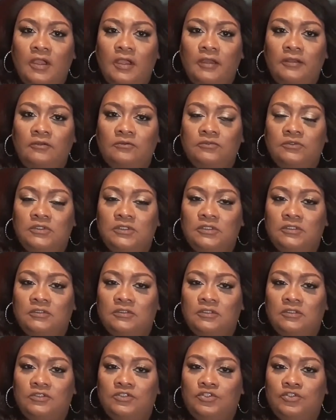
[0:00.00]
I don't
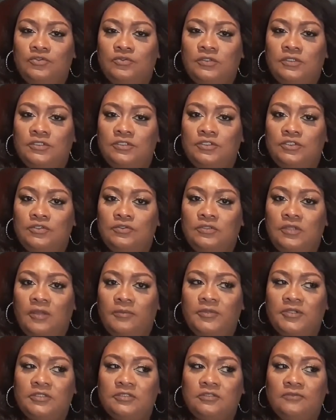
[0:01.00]
think that you can do
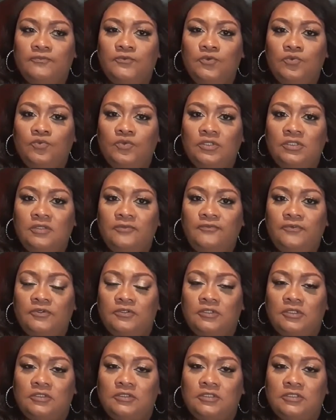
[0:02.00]
that, because if you really
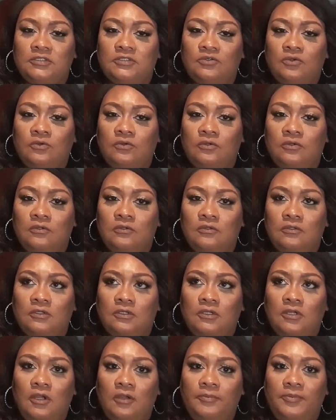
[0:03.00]
feel that this
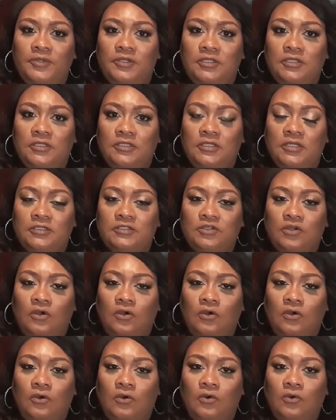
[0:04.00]
company as a
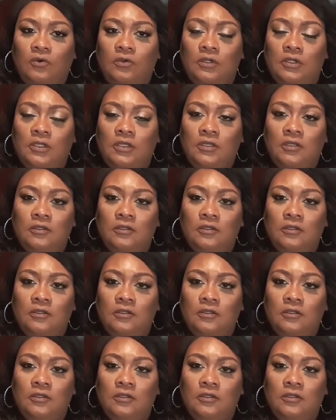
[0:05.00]
whole